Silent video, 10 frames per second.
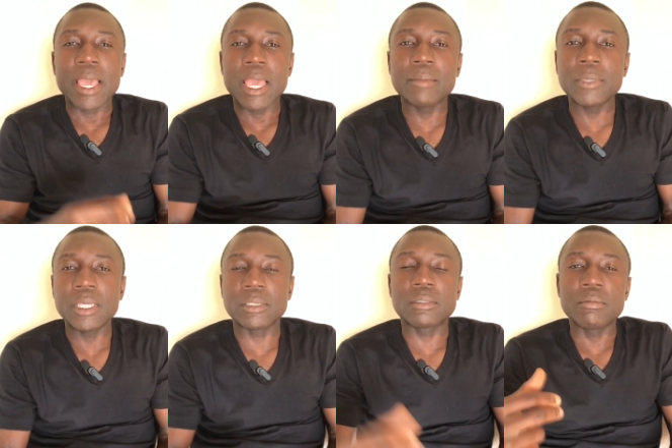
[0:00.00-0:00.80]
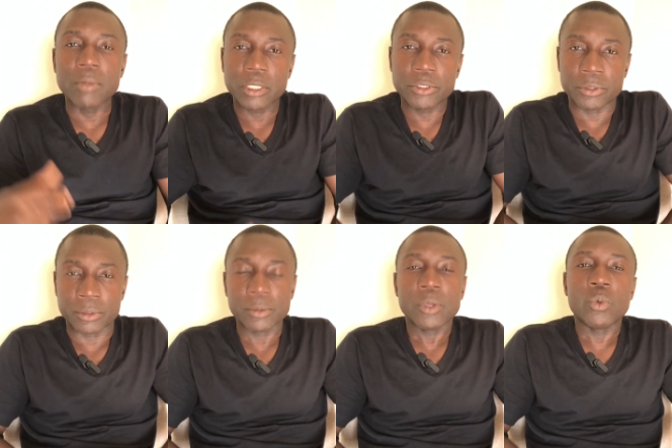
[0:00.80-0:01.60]
M is to monitor.
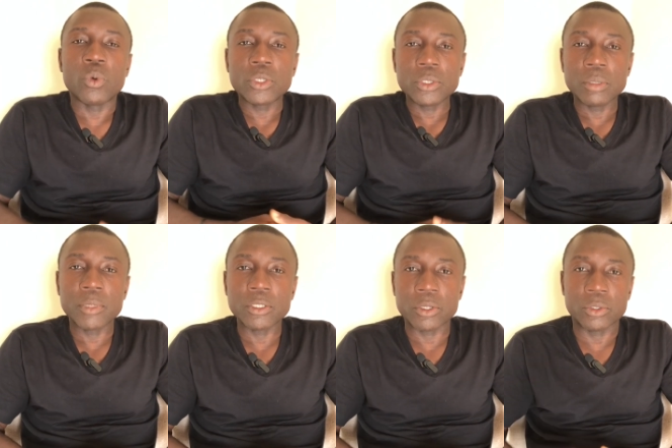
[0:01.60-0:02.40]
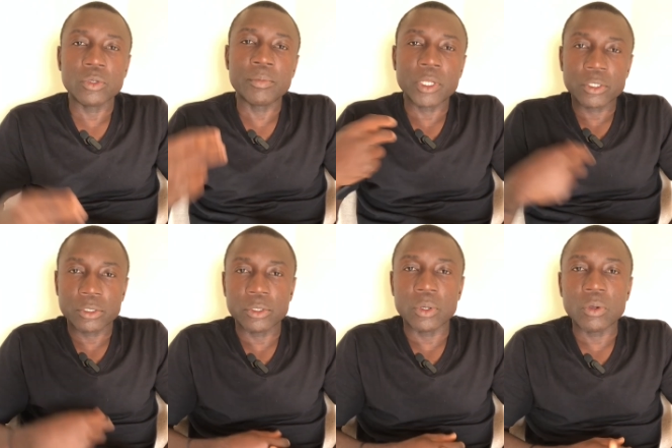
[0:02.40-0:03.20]
What do you monitor? You
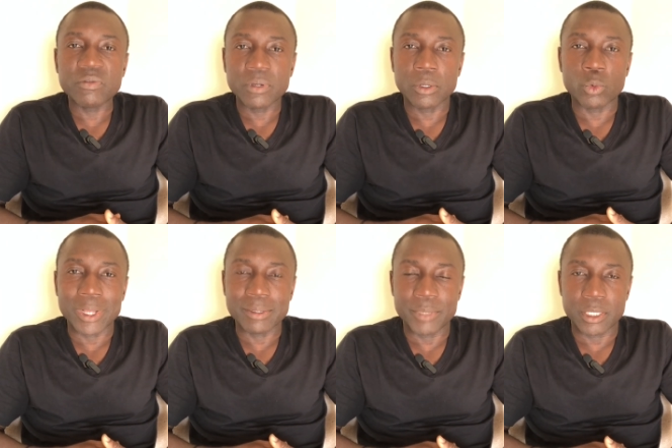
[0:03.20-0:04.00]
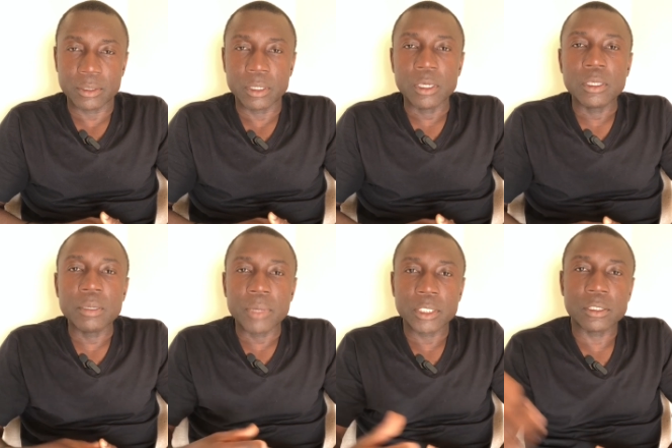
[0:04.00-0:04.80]
monitor your overall well being,
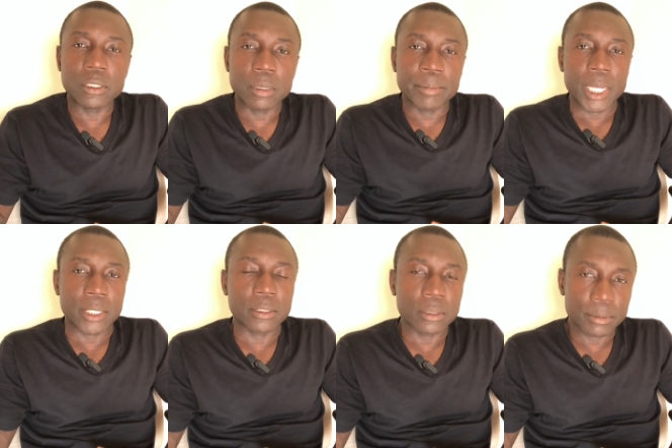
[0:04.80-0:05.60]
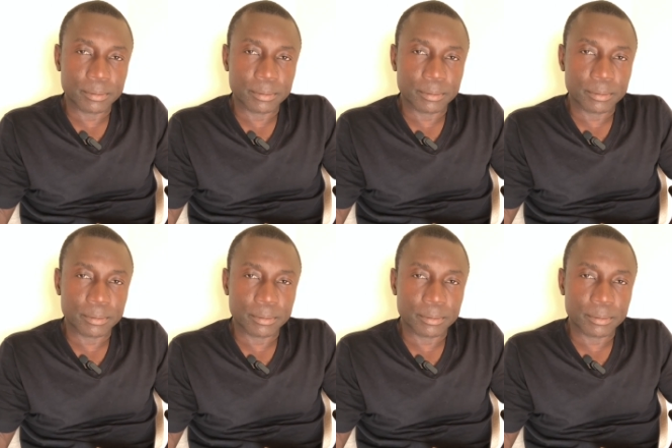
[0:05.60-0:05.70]
you monitor your butt.